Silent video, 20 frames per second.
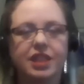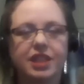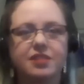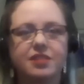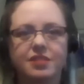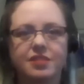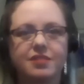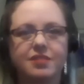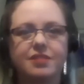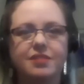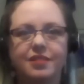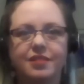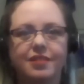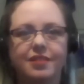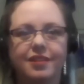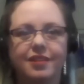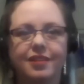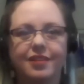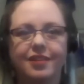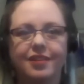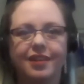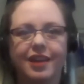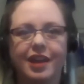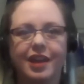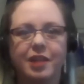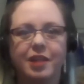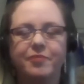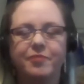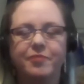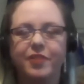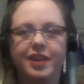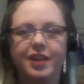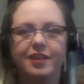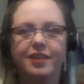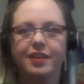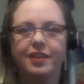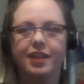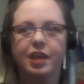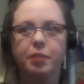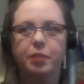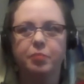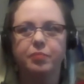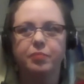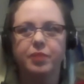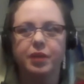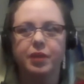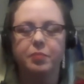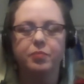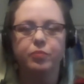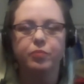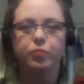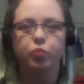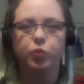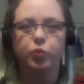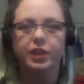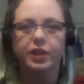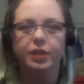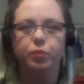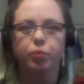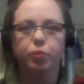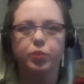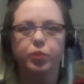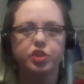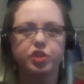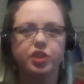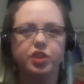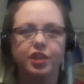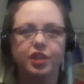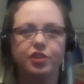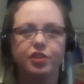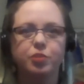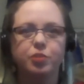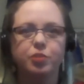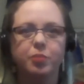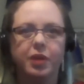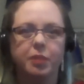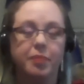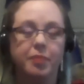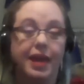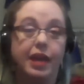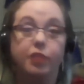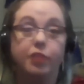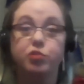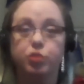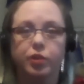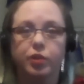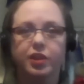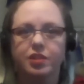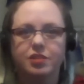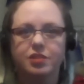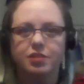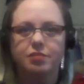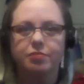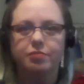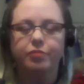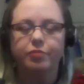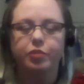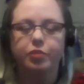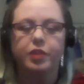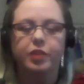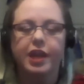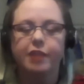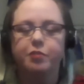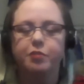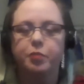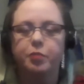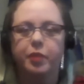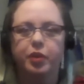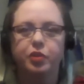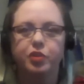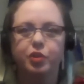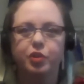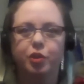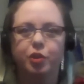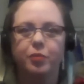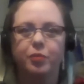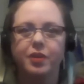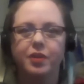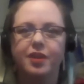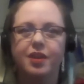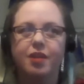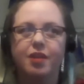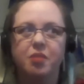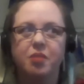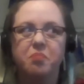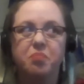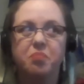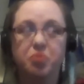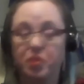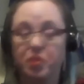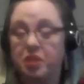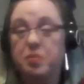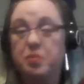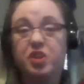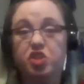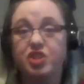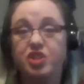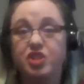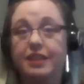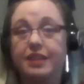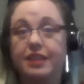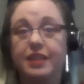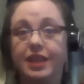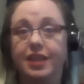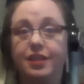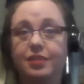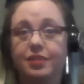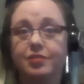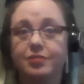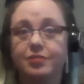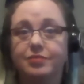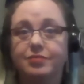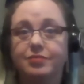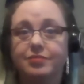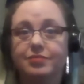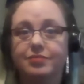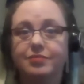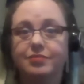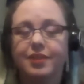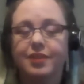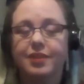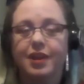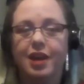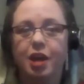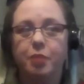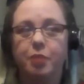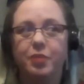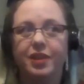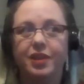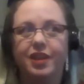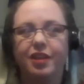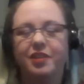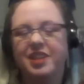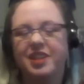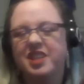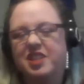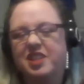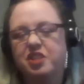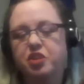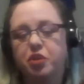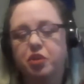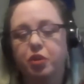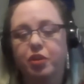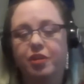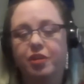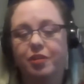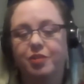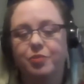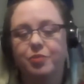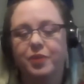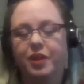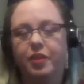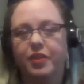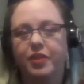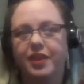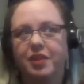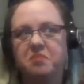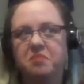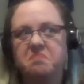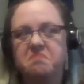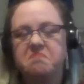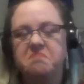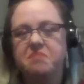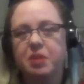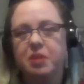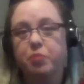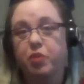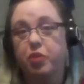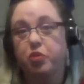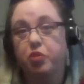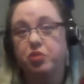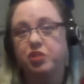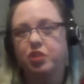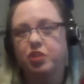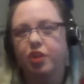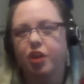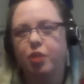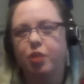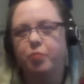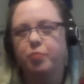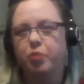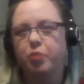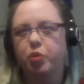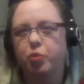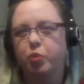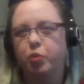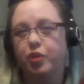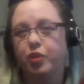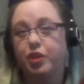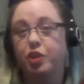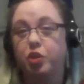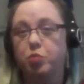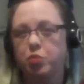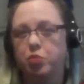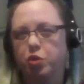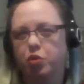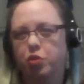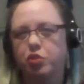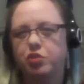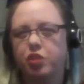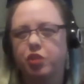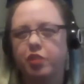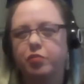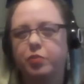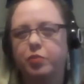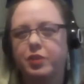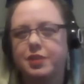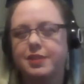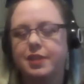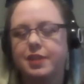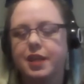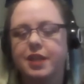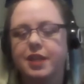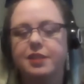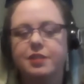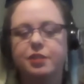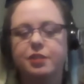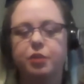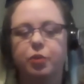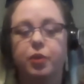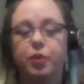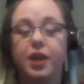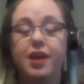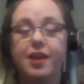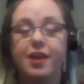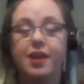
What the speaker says: does. I am finding that I'm really reaching into my bag of tricks, for lack of a better term, pretty much daily. It doesn't hurt as well that my brothers-in-law both work in computer software design. So